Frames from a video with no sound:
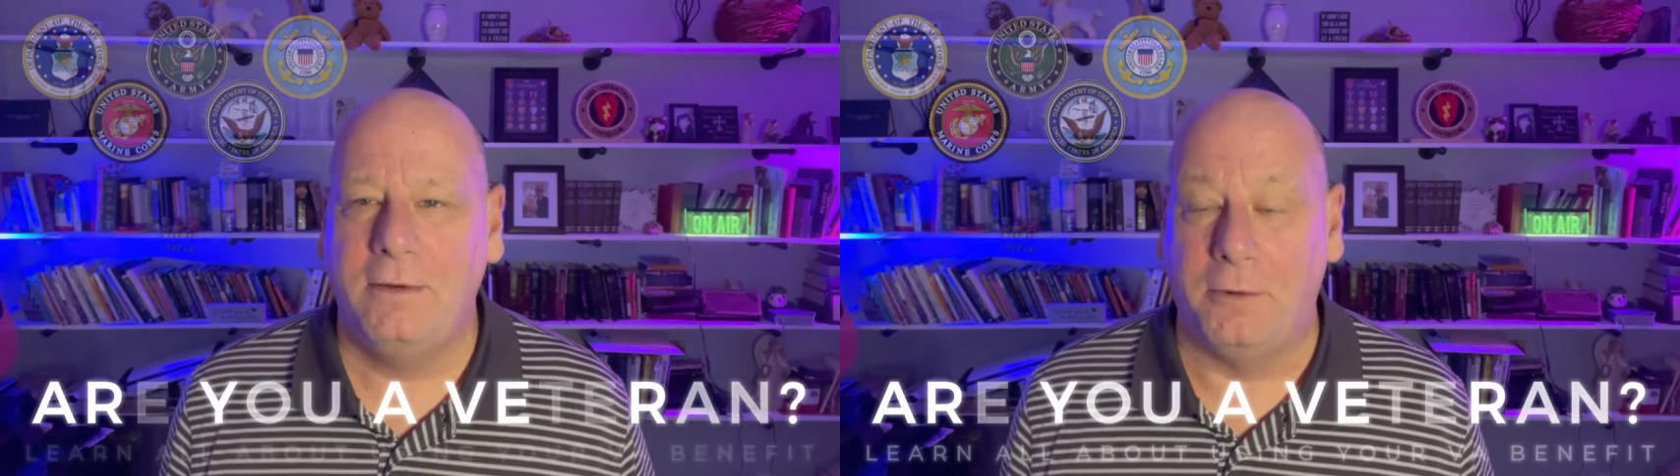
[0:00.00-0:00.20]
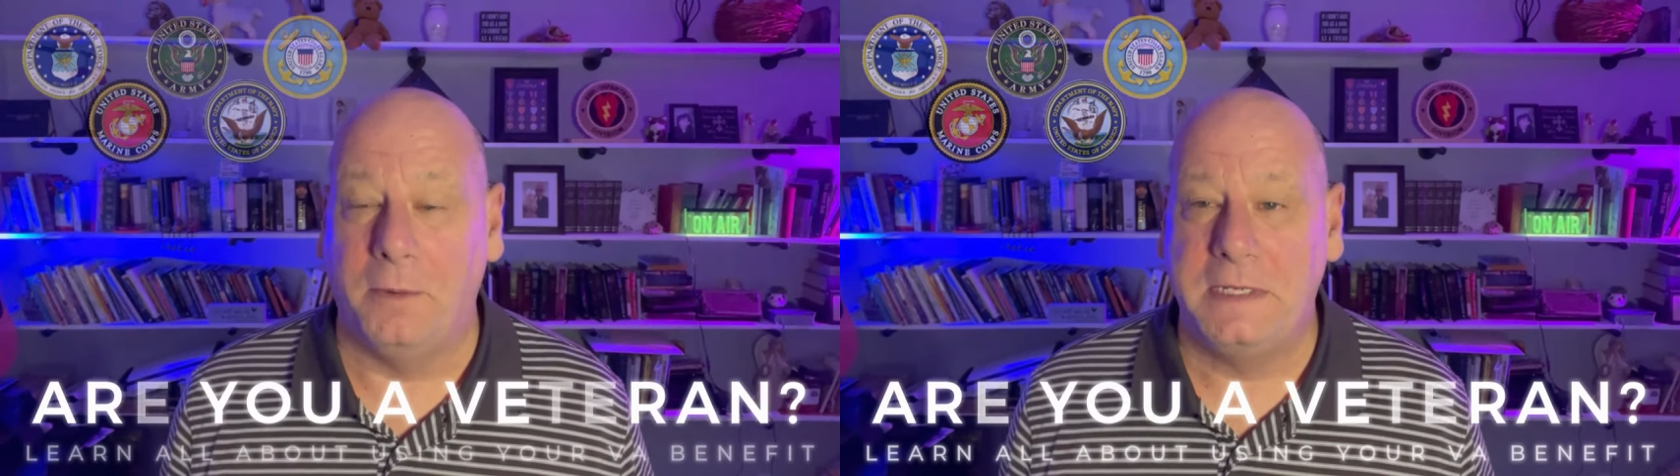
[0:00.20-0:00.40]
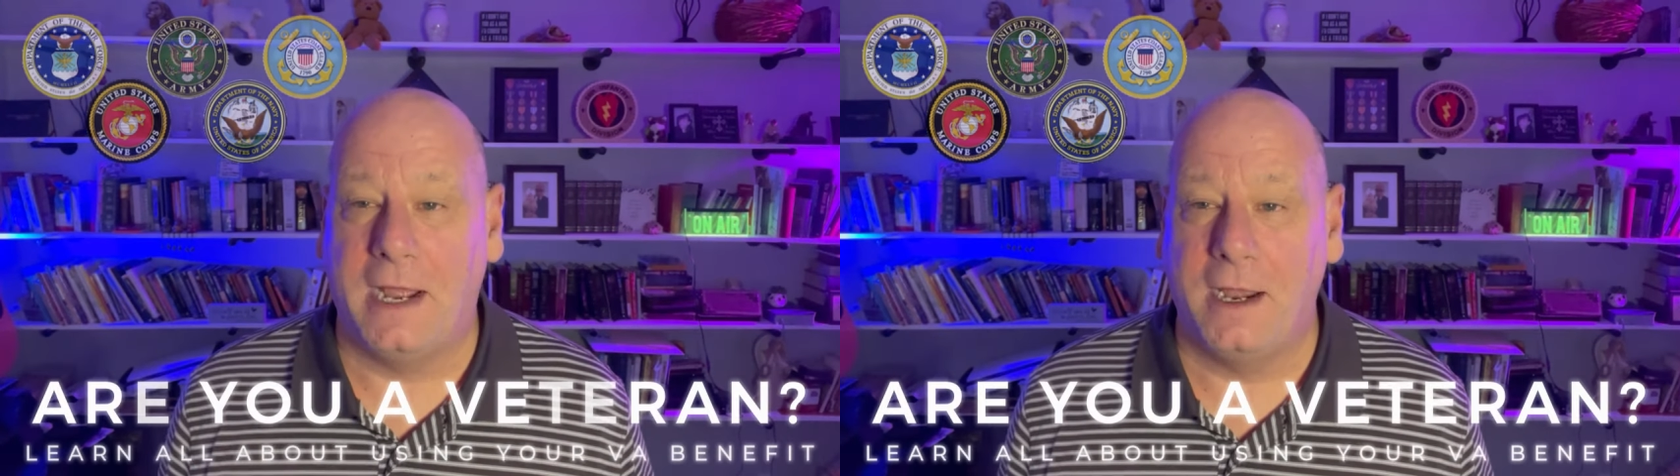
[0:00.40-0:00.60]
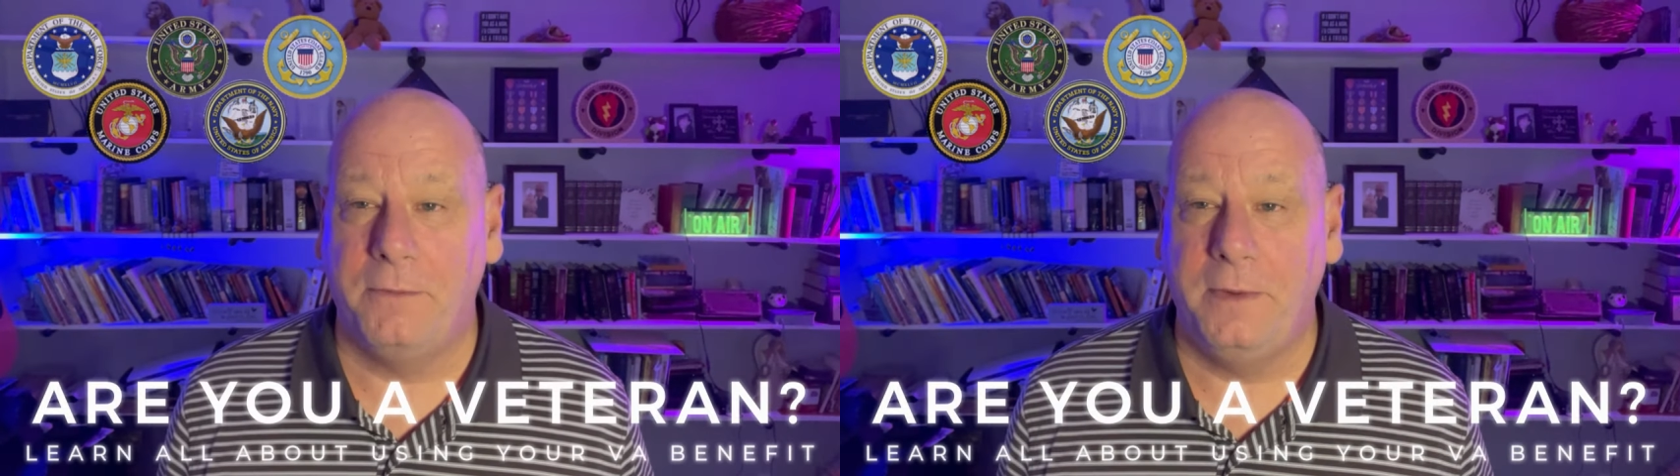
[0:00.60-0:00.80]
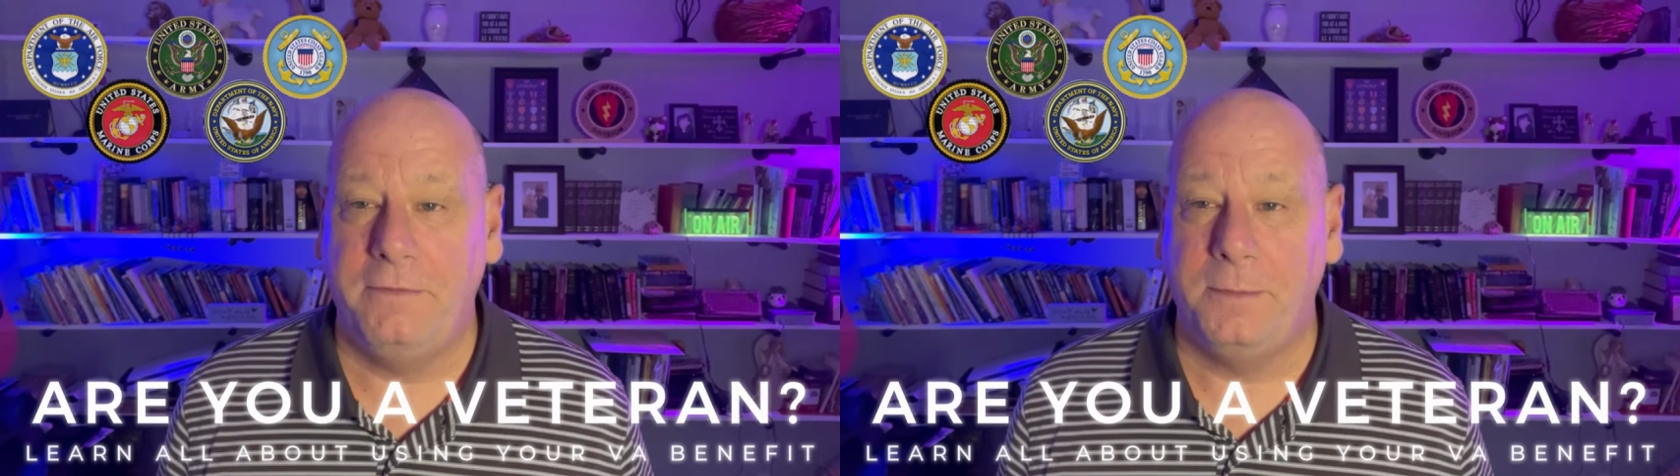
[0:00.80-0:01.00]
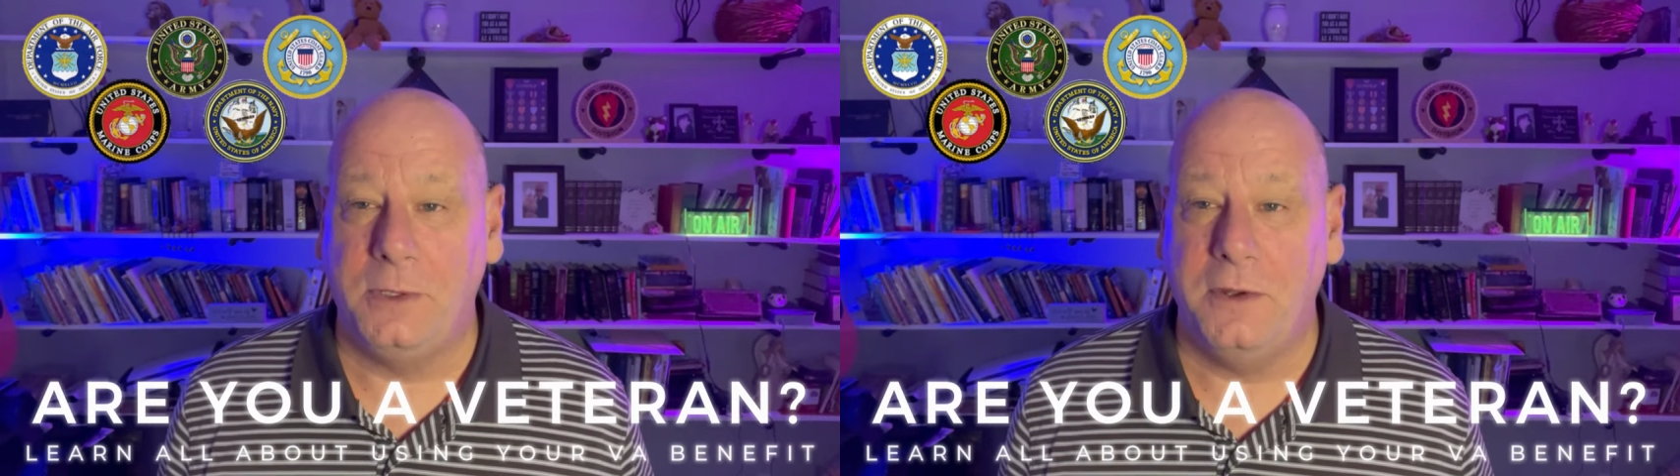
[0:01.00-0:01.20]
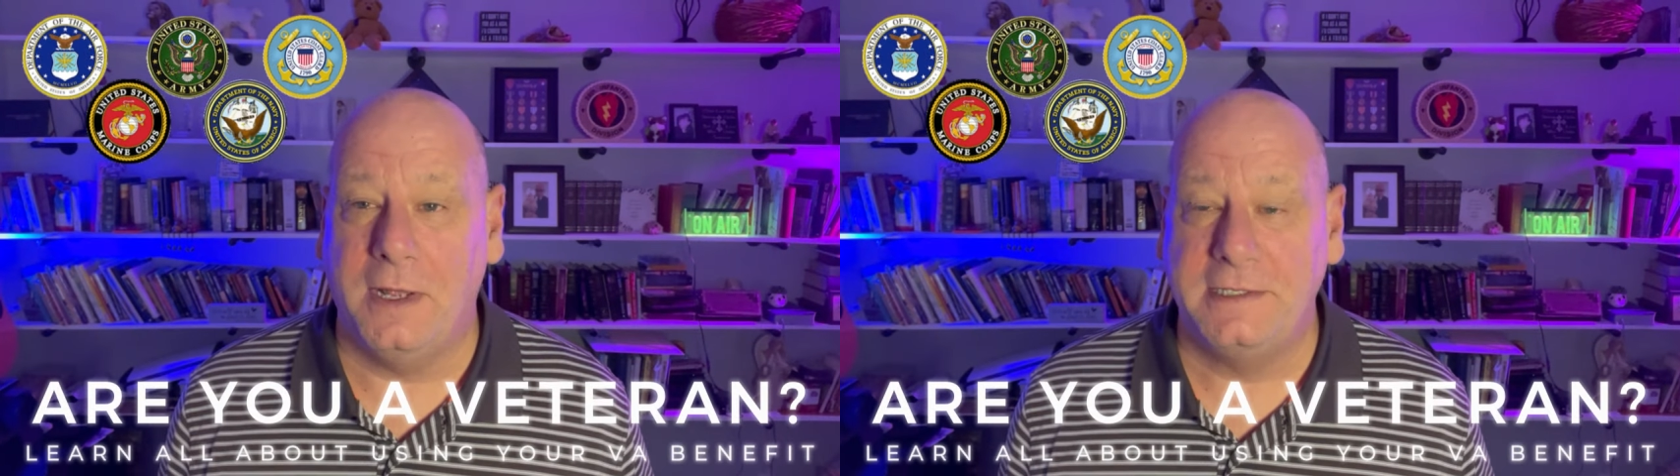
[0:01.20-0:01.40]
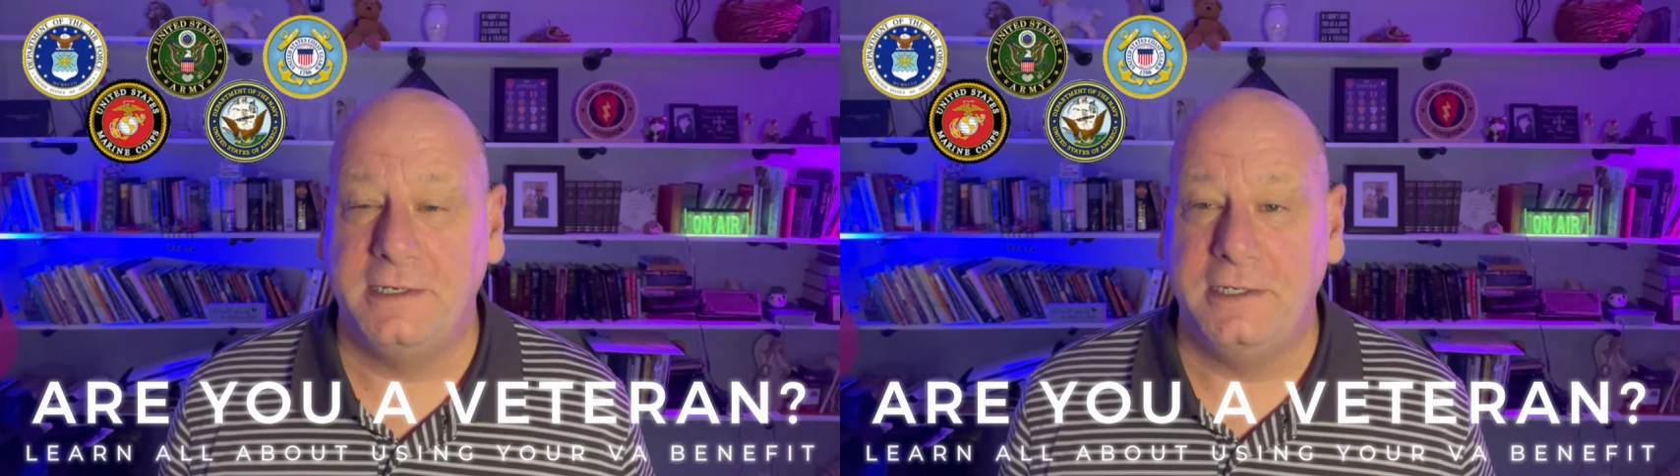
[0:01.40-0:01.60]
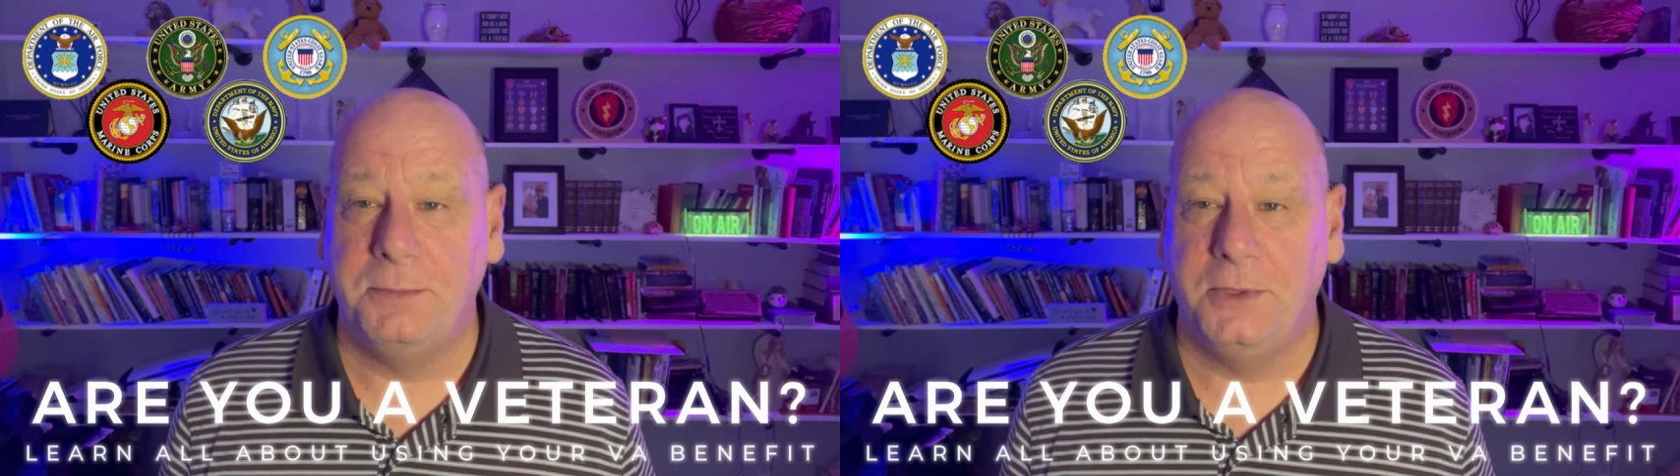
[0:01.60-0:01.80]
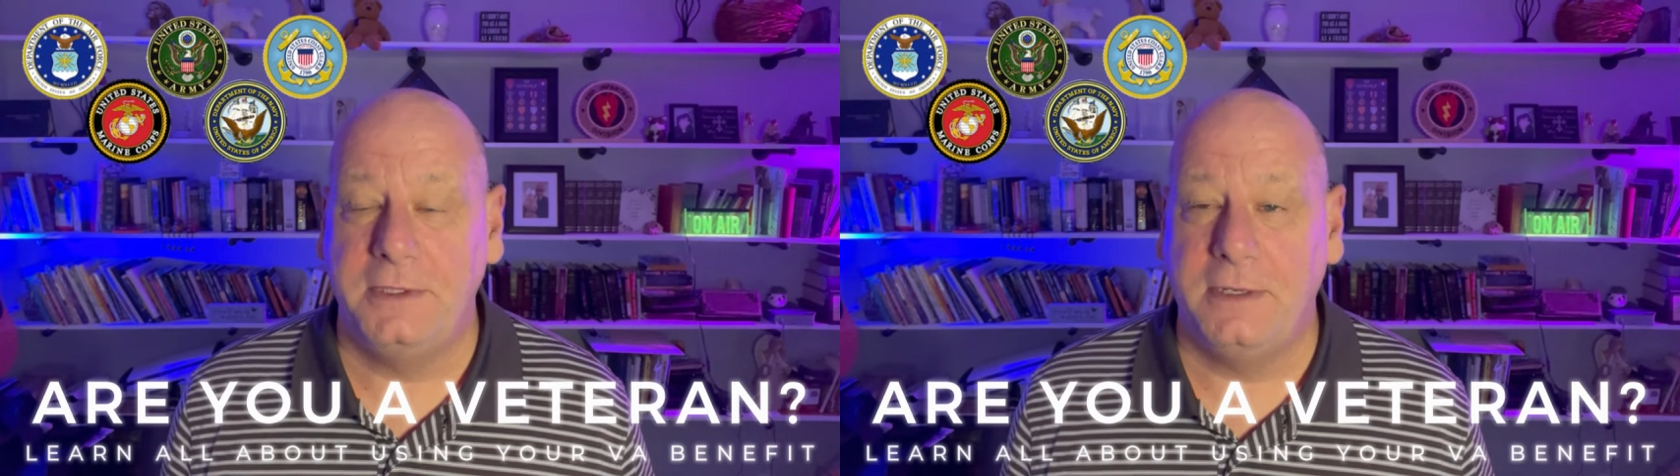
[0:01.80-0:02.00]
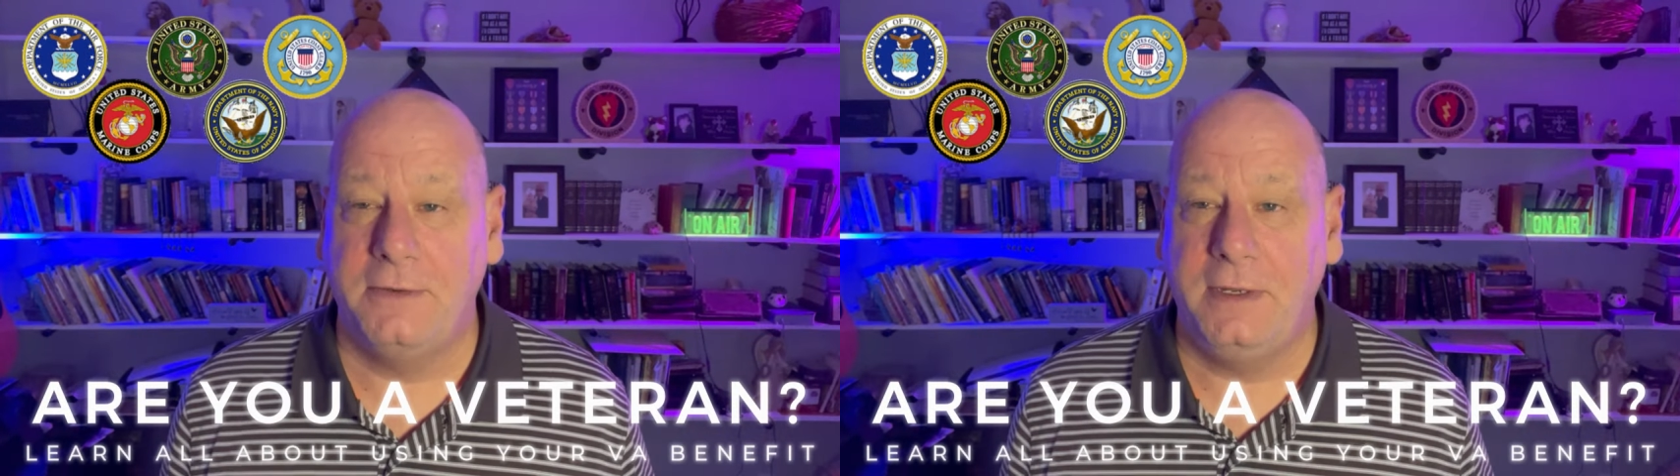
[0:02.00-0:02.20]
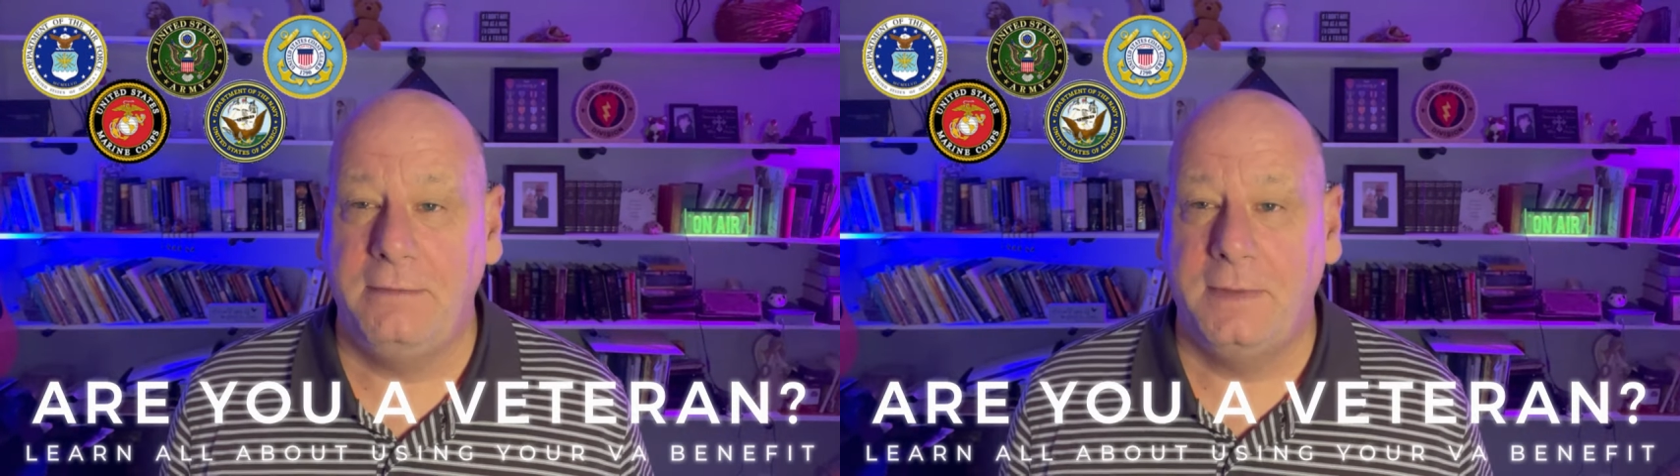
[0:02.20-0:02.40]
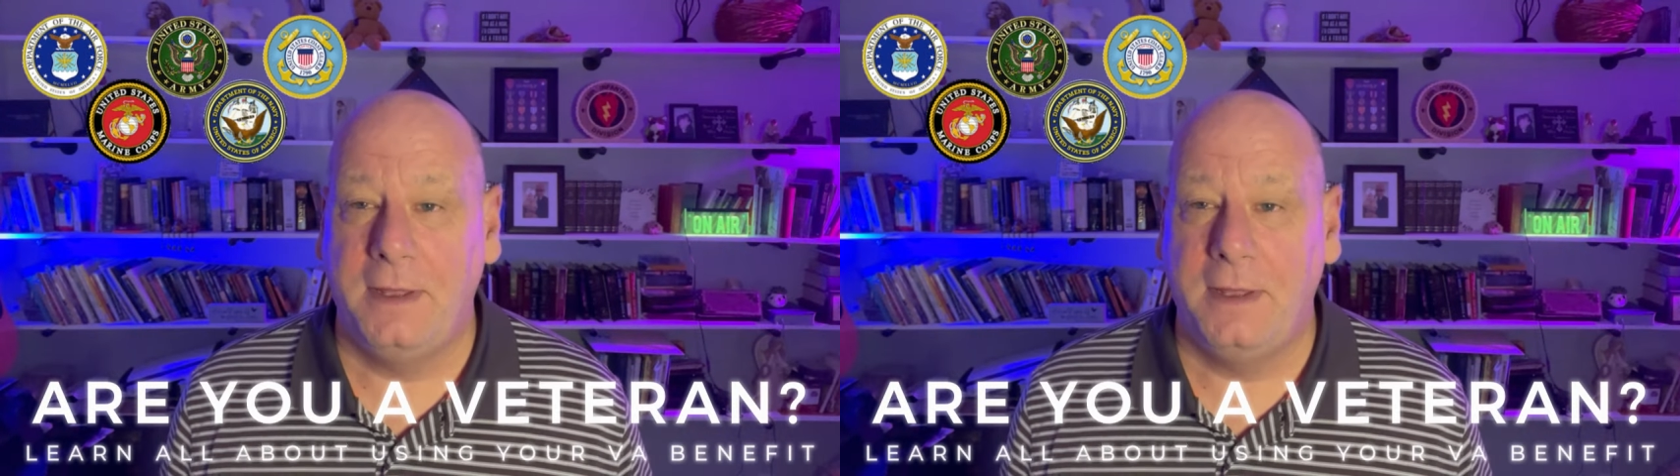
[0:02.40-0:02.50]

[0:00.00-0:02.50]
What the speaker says: or retiree from the United States military?